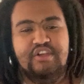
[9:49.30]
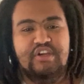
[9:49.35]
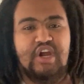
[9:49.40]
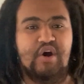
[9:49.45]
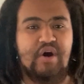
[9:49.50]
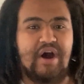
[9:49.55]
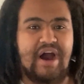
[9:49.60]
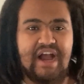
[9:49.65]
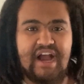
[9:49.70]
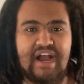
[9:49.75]

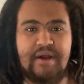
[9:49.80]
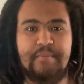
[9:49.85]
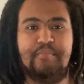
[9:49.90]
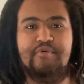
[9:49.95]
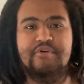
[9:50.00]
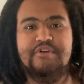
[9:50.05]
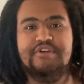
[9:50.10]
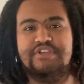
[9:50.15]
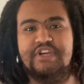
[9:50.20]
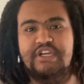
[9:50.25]
I
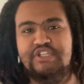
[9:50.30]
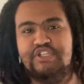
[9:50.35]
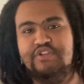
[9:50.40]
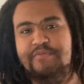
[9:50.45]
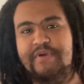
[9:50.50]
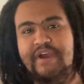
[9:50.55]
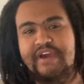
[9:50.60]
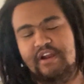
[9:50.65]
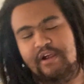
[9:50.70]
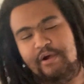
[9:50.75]
appreciate
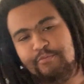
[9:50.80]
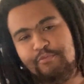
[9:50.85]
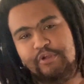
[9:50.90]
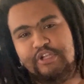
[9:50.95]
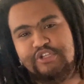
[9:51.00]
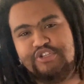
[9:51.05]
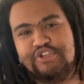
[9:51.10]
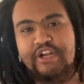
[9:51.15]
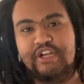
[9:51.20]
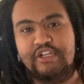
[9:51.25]
you, man. I'm
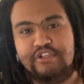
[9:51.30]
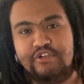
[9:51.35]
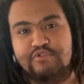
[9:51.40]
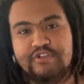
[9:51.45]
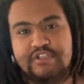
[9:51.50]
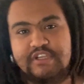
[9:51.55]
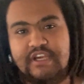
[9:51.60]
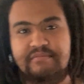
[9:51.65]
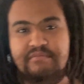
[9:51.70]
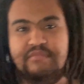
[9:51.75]
really trying to do
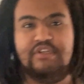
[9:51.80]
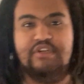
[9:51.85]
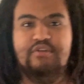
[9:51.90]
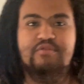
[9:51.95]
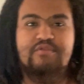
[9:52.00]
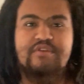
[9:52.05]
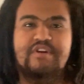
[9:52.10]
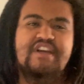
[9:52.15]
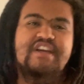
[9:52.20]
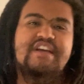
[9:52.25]
something
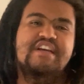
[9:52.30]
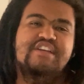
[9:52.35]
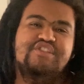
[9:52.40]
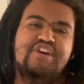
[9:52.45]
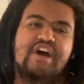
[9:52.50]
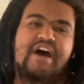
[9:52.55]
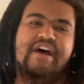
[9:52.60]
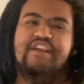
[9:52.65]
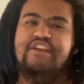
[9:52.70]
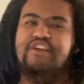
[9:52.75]
new.
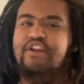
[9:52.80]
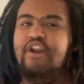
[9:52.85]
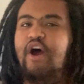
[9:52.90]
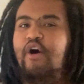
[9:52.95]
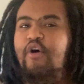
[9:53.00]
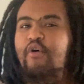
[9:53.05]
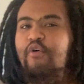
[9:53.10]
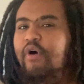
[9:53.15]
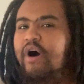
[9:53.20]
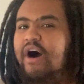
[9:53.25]
Trying
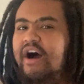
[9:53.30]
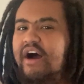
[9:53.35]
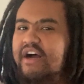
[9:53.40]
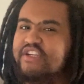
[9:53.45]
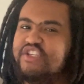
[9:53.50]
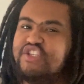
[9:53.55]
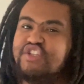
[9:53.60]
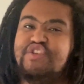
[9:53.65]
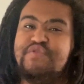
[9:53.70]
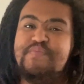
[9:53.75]

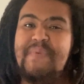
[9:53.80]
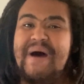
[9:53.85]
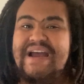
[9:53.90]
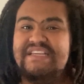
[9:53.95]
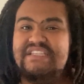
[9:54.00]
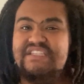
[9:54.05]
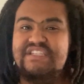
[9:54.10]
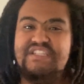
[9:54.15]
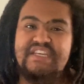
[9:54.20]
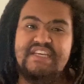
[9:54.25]
to,
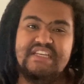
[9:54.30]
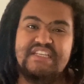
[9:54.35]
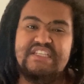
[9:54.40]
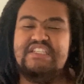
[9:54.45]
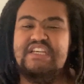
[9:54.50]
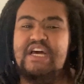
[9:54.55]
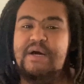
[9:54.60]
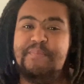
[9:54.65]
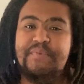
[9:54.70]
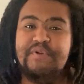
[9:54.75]
spice
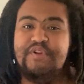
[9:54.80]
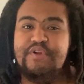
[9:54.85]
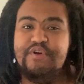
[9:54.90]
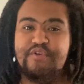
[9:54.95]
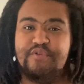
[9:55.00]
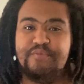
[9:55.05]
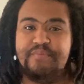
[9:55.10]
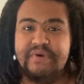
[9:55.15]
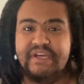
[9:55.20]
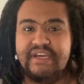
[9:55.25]
things up a
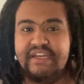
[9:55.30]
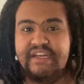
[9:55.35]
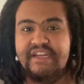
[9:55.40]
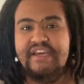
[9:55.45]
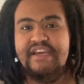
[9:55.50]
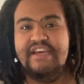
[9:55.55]
little bit.